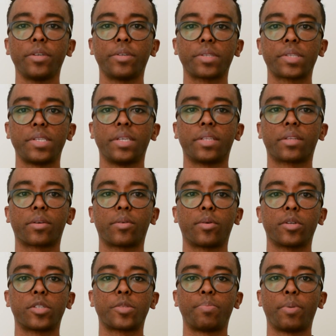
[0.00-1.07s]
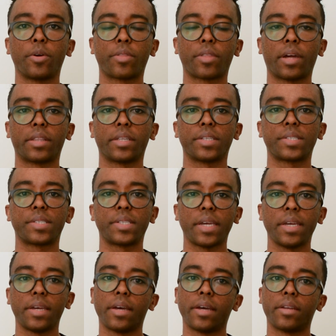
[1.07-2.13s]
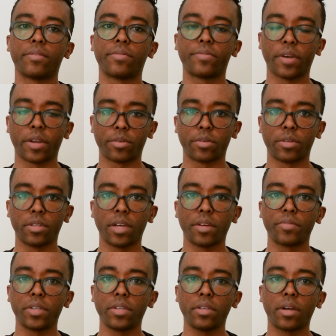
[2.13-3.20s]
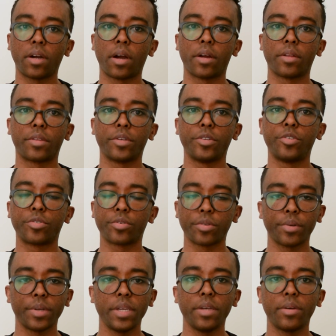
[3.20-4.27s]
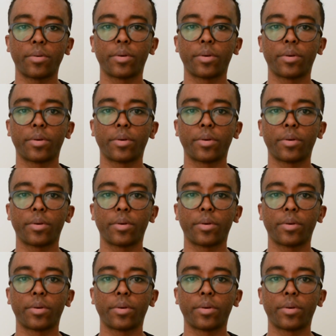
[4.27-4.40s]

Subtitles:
you'll see in the courts both on the state and federal level are the jury